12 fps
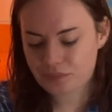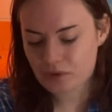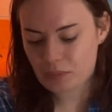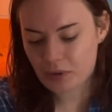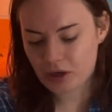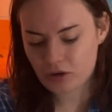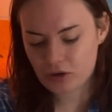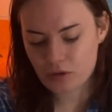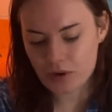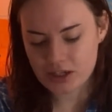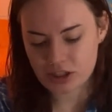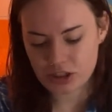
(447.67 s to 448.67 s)
My other
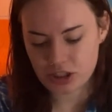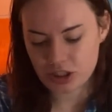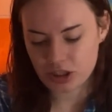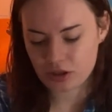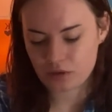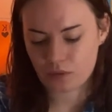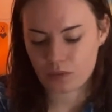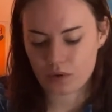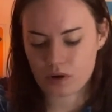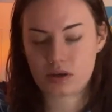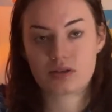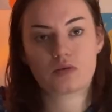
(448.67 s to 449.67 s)
question to you
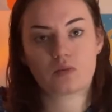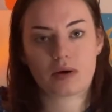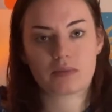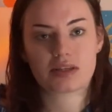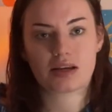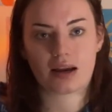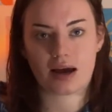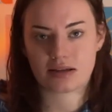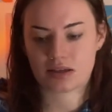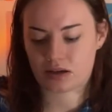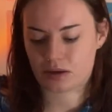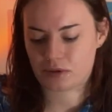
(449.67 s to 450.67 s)
was, when was the last
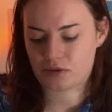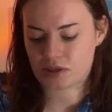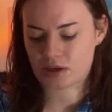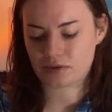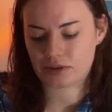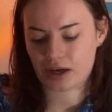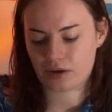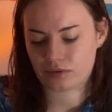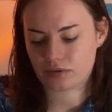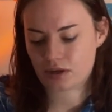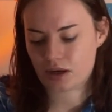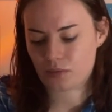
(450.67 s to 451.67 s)
time you slowed down?
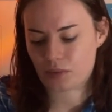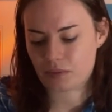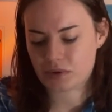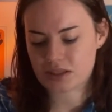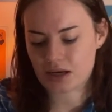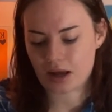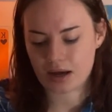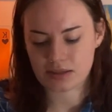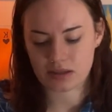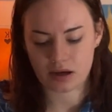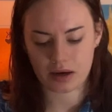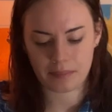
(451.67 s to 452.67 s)
And when was the last
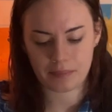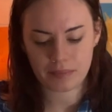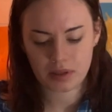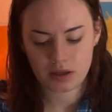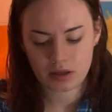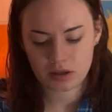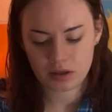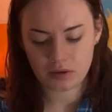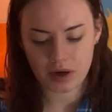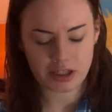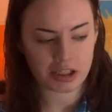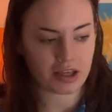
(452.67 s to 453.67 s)
time you
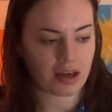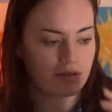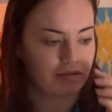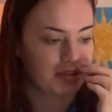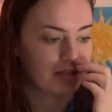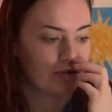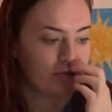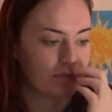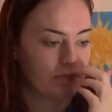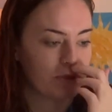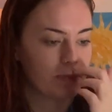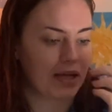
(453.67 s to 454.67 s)
actually gave yourself some
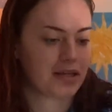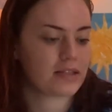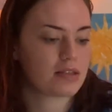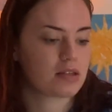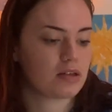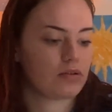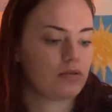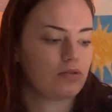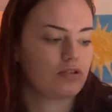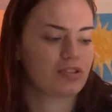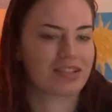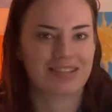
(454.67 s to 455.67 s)
space to
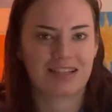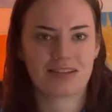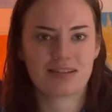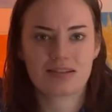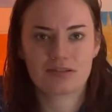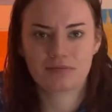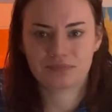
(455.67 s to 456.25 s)
just exist?